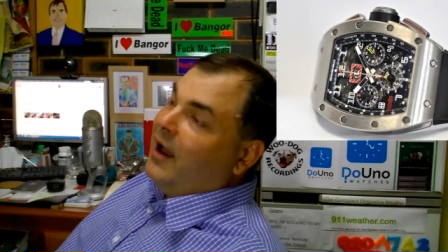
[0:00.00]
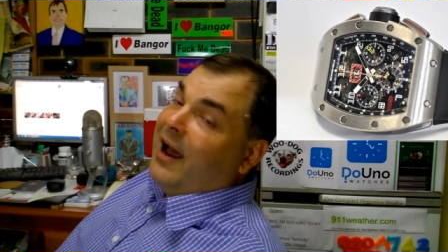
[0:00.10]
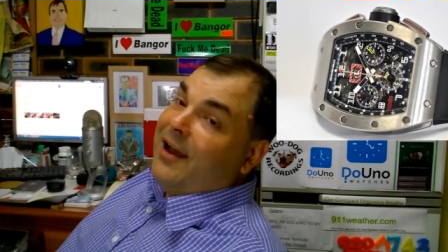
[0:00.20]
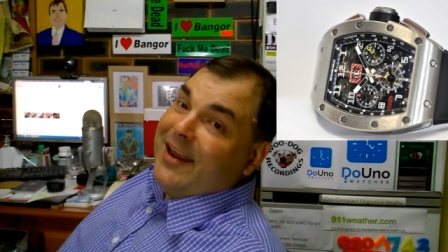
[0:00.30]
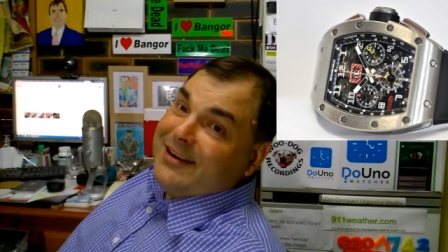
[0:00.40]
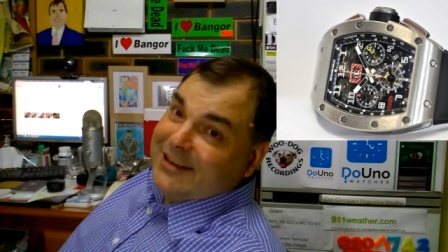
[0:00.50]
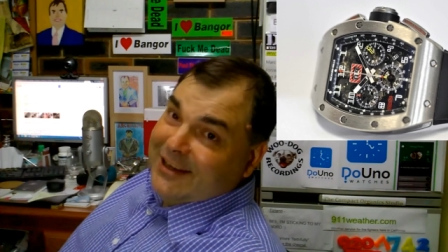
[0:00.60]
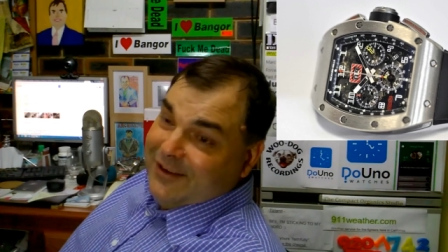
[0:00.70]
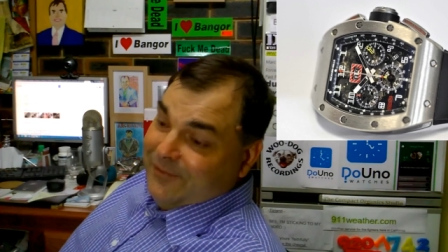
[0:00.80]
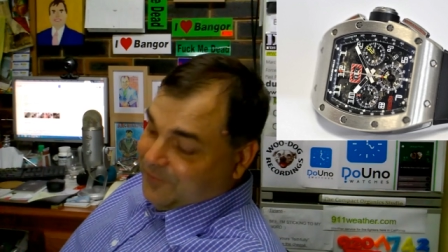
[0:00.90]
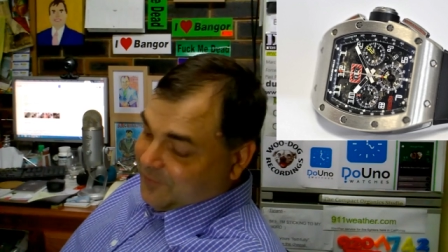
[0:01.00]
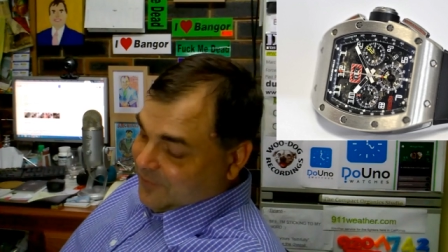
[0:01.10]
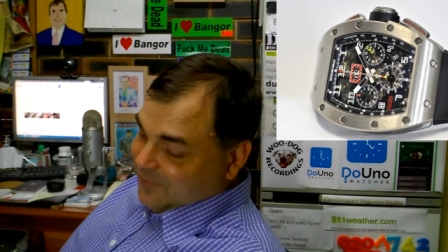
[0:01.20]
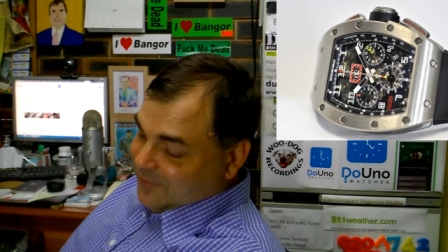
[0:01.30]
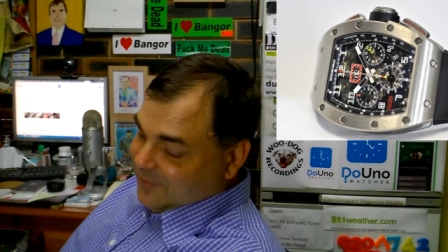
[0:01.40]
I've actually
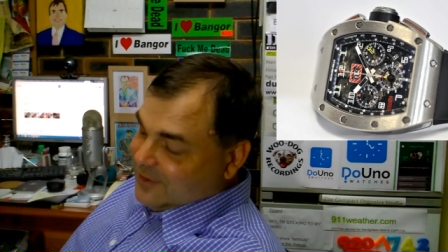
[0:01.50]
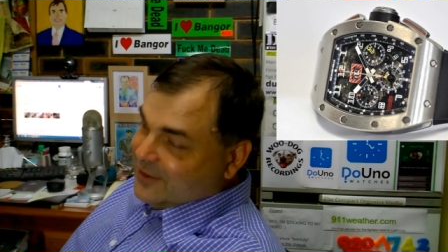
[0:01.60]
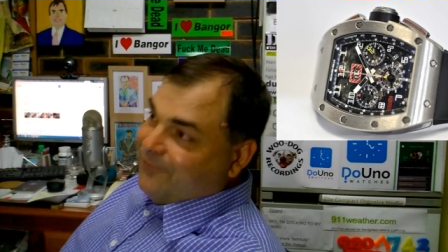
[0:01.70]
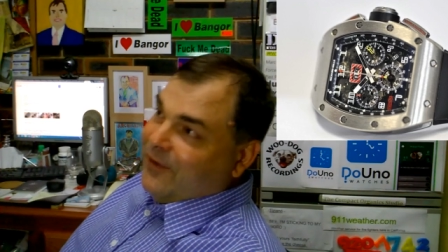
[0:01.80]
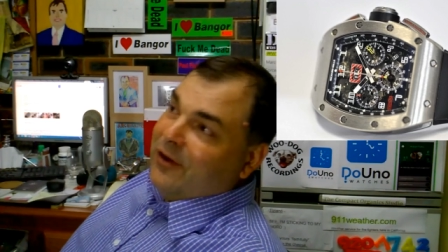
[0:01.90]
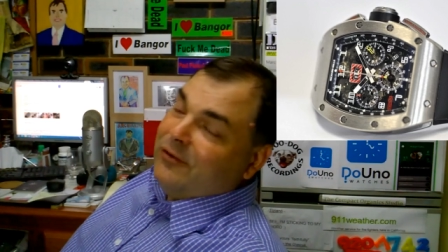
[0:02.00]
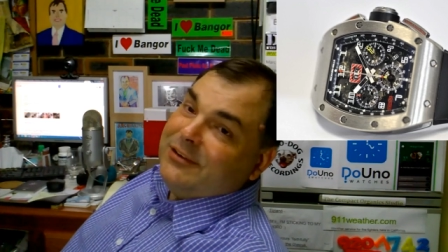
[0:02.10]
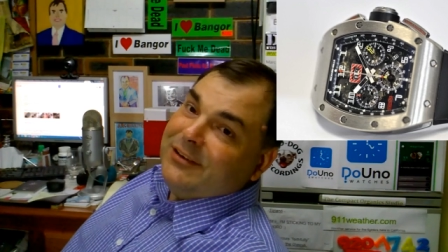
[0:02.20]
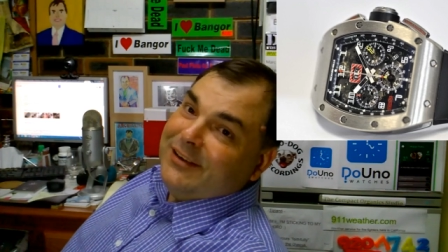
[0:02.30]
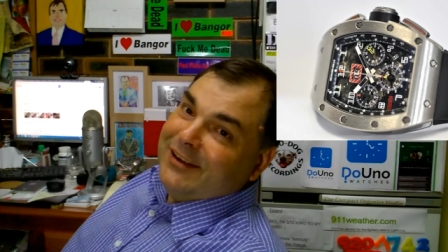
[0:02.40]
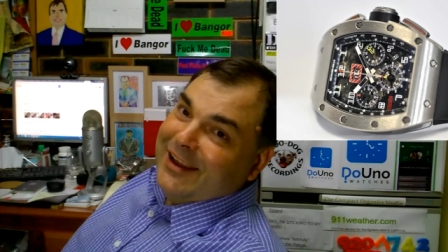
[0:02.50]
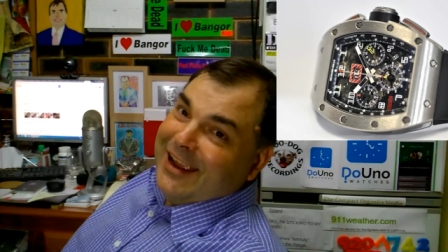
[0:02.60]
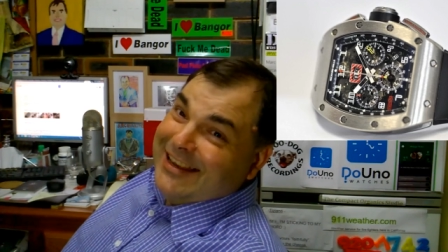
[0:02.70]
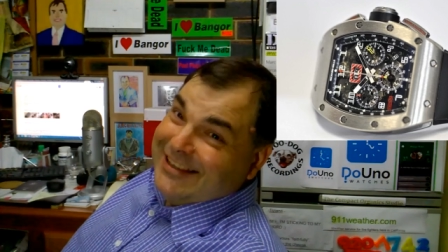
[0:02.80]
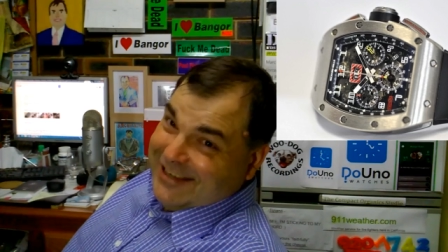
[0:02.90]
felt
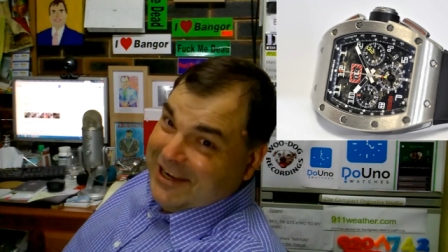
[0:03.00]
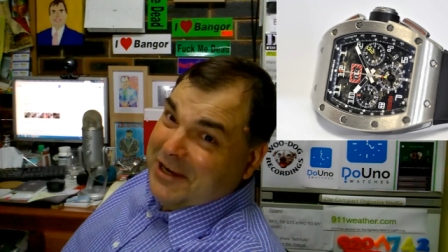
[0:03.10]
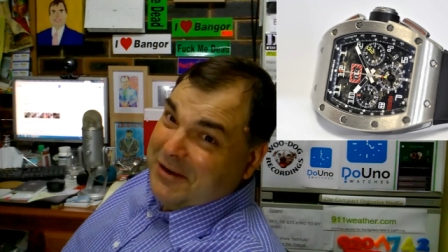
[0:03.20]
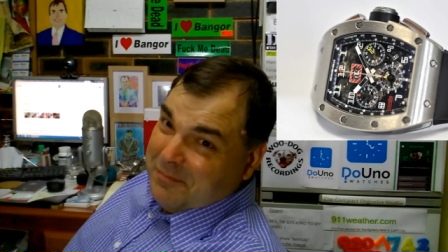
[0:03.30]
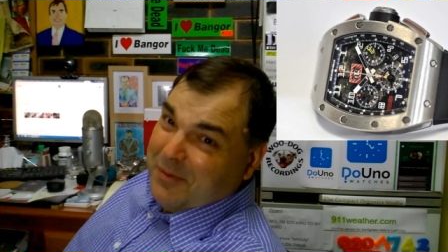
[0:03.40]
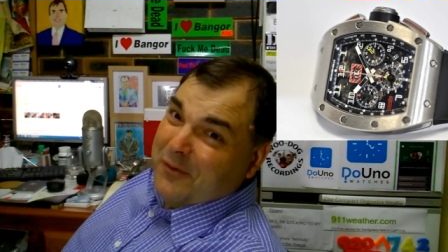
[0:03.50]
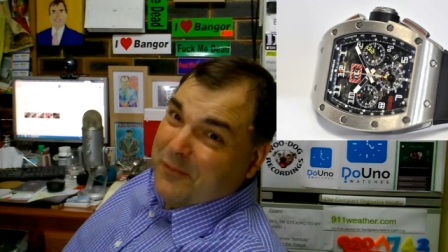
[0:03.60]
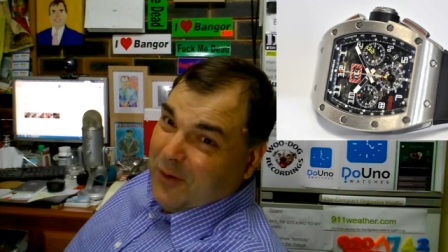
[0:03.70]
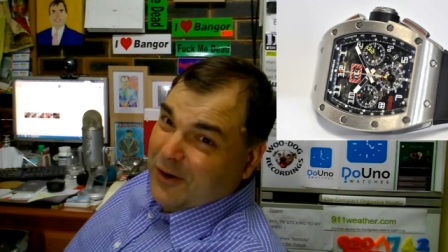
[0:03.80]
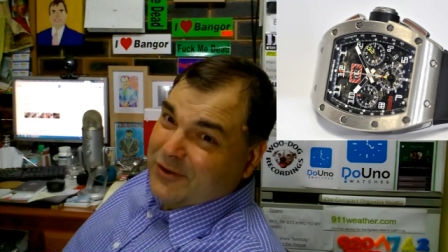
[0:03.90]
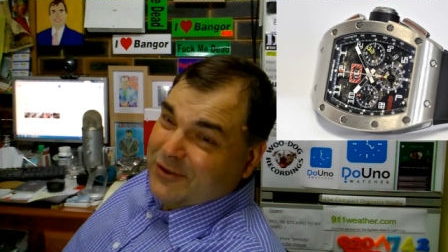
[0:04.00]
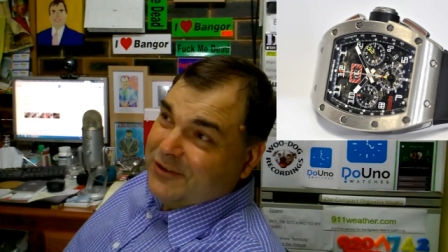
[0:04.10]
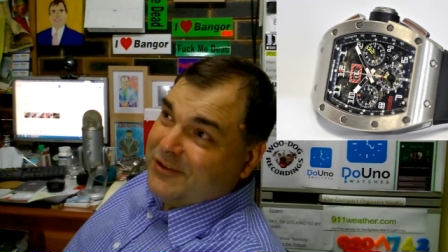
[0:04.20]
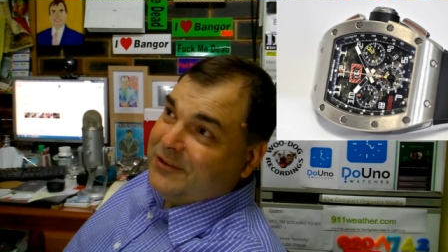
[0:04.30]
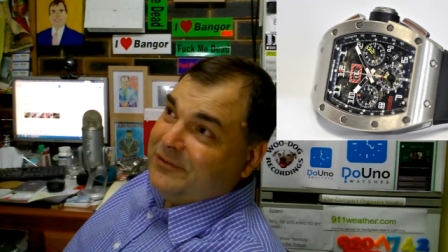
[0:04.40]
and seen both
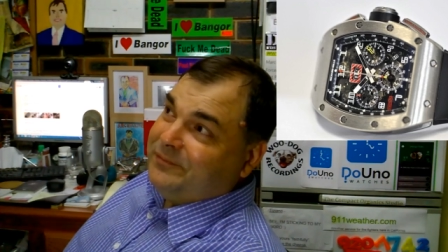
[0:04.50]
watches.